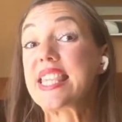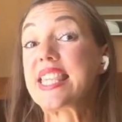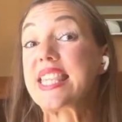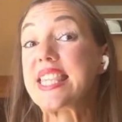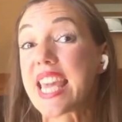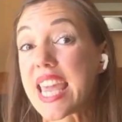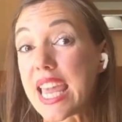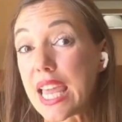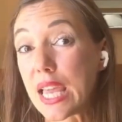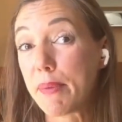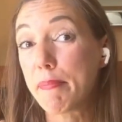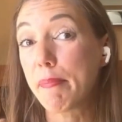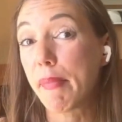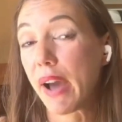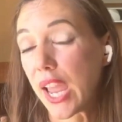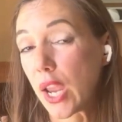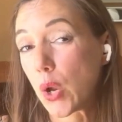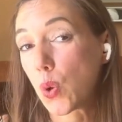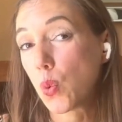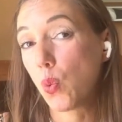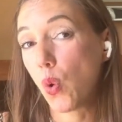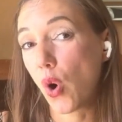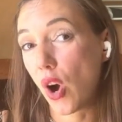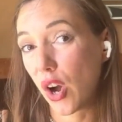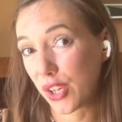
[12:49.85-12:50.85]
they
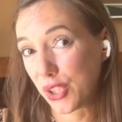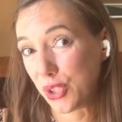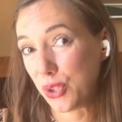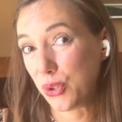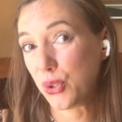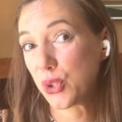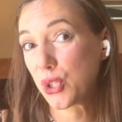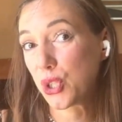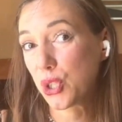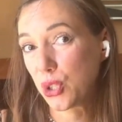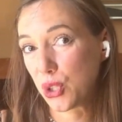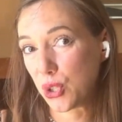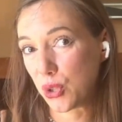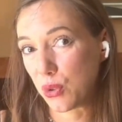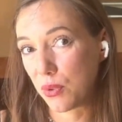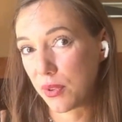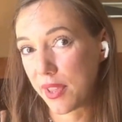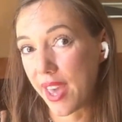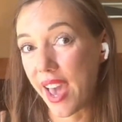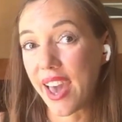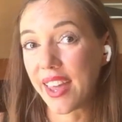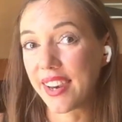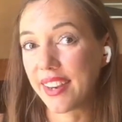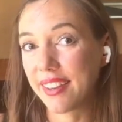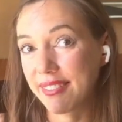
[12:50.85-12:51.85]
might want you to do
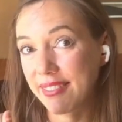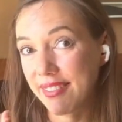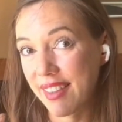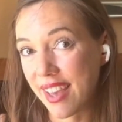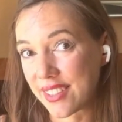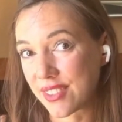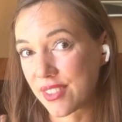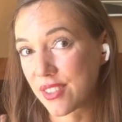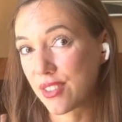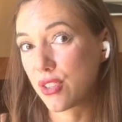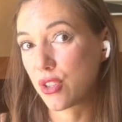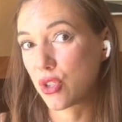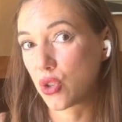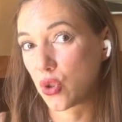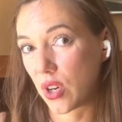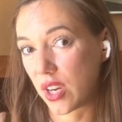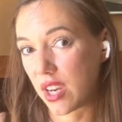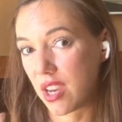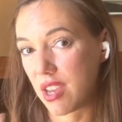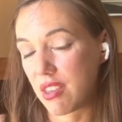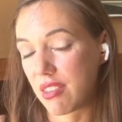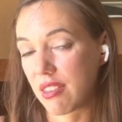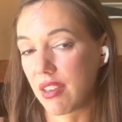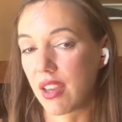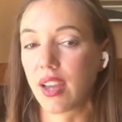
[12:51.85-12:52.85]
that. And that's the
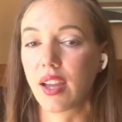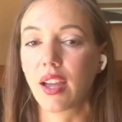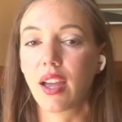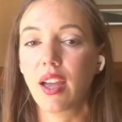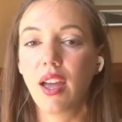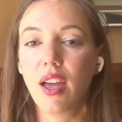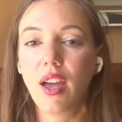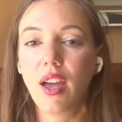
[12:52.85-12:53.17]
tricky thing.